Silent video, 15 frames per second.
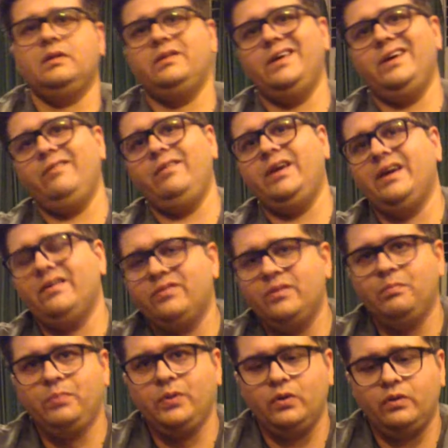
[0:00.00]
There we have the
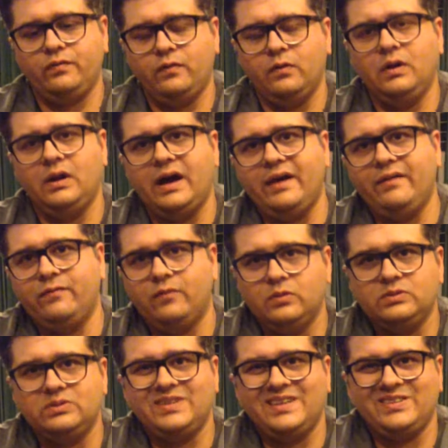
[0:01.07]
beautiful
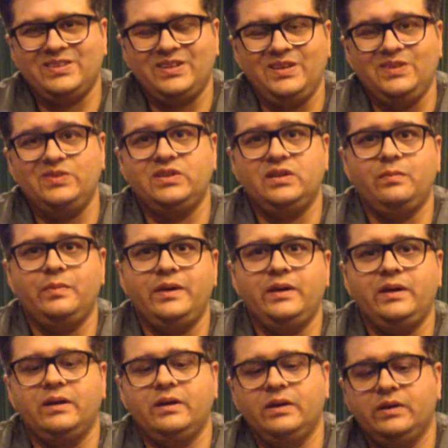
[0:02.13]
iPhone 16GB
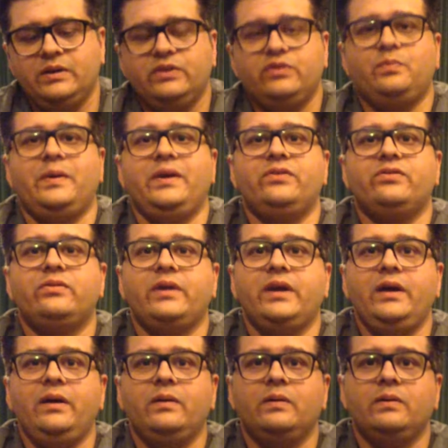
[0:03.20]
Space
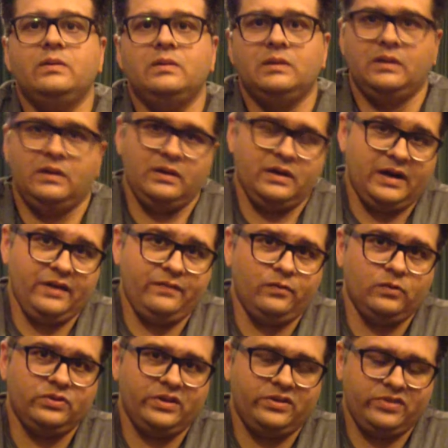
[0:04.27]
Gray
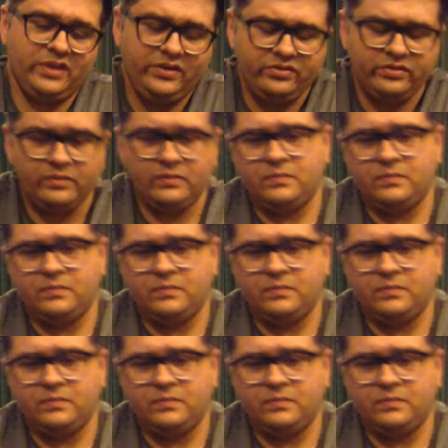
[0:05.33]
iPhone 6s.